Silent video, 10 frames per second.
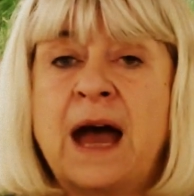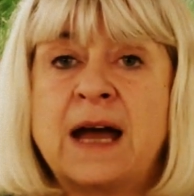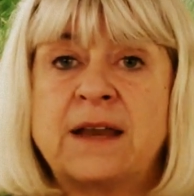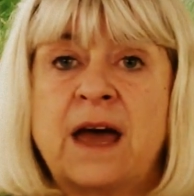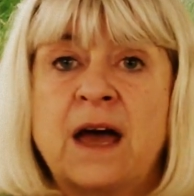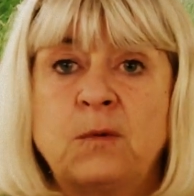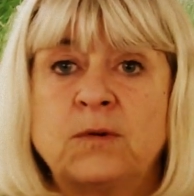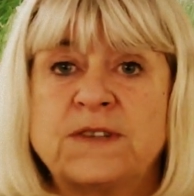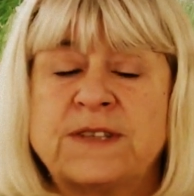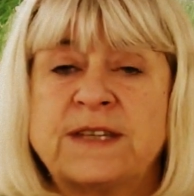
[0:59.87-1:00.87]
and I
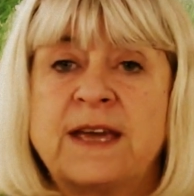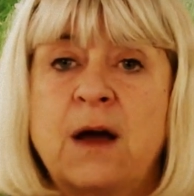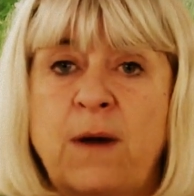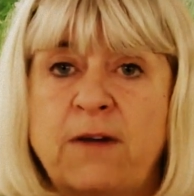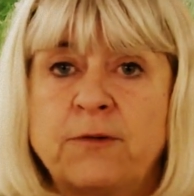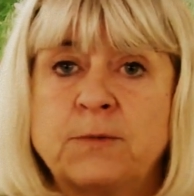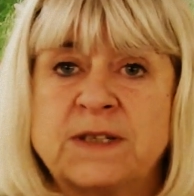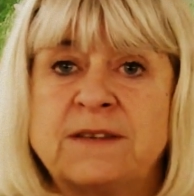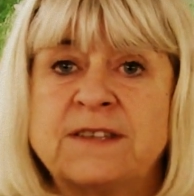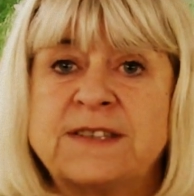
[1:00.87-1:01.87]
want to see how
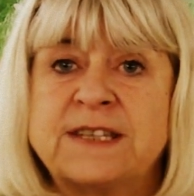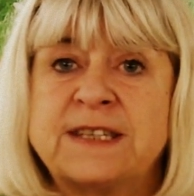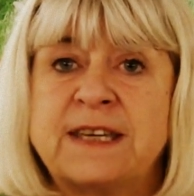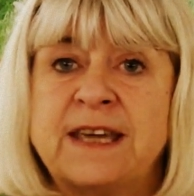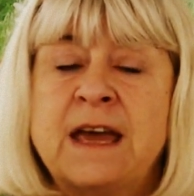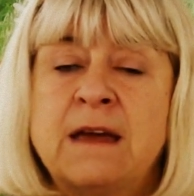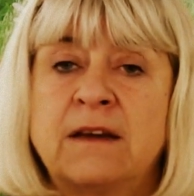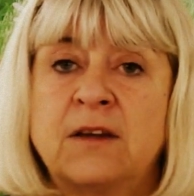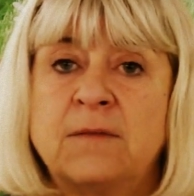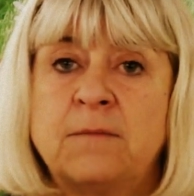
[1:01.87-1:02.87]
everybody in the city
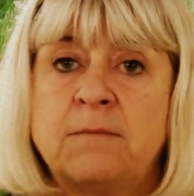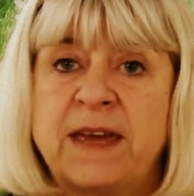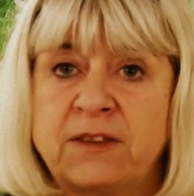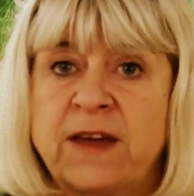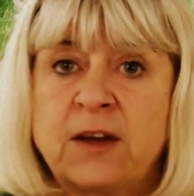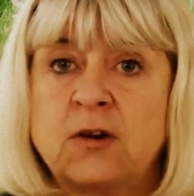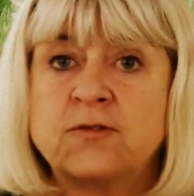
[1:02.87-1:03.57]
can make their